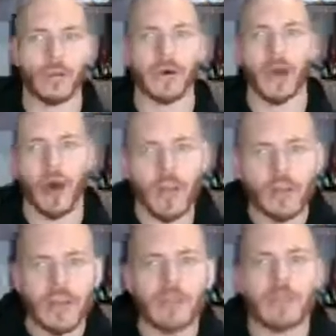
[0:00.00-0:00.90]
but all
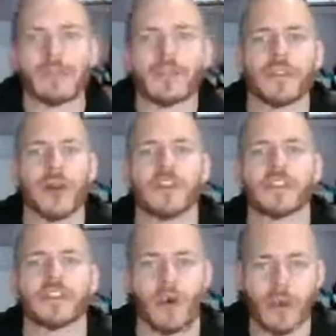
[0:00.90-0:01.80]
of them can be thought of
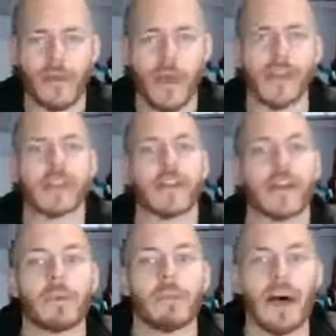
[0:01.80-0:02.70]
as automatic,
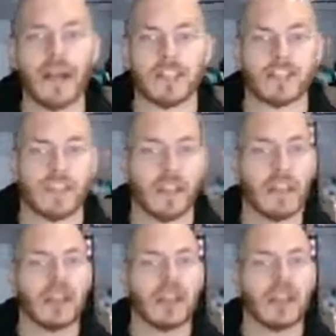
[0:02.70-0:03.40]
like a policy.